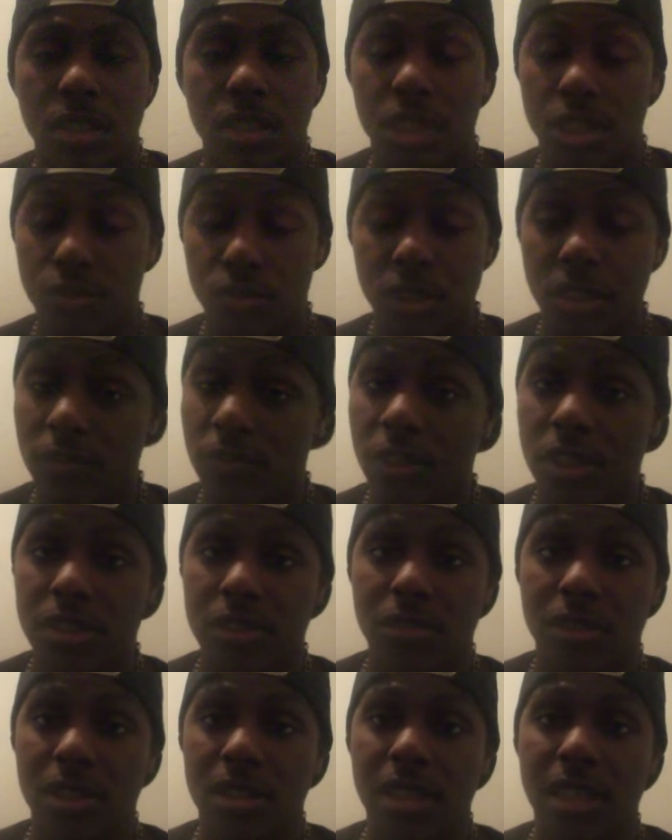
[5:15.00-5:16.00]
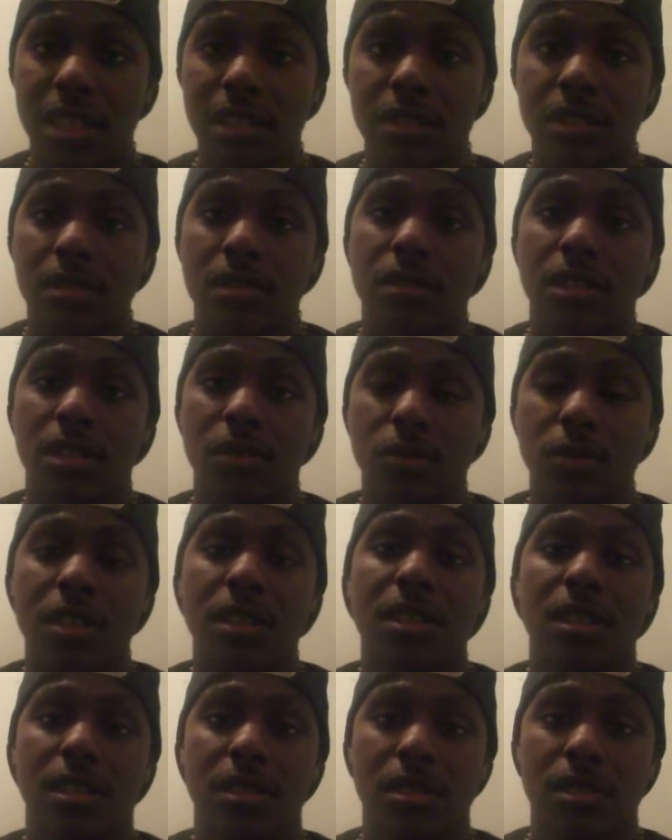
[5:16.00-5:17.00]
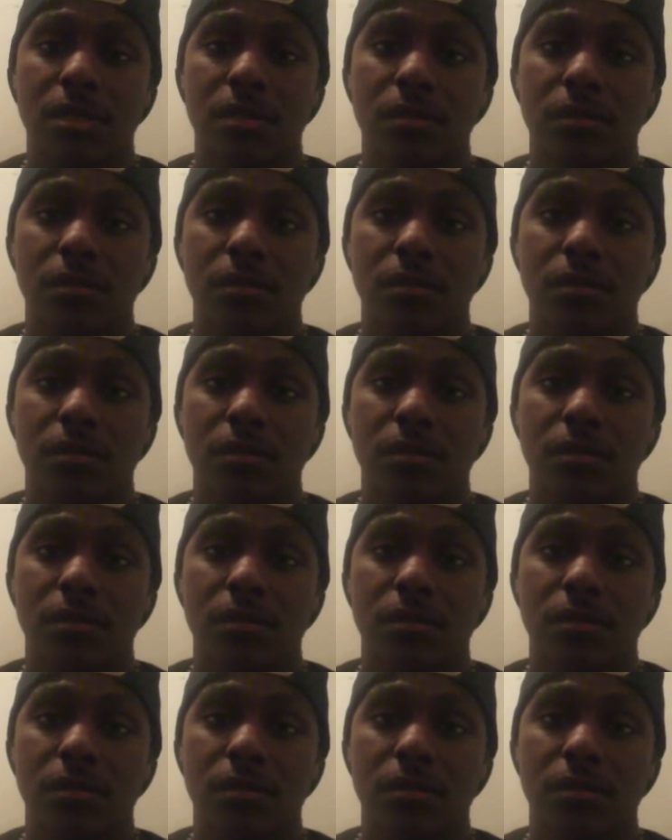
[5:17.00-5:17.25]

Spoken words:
It's really frustrating, guys. It really is.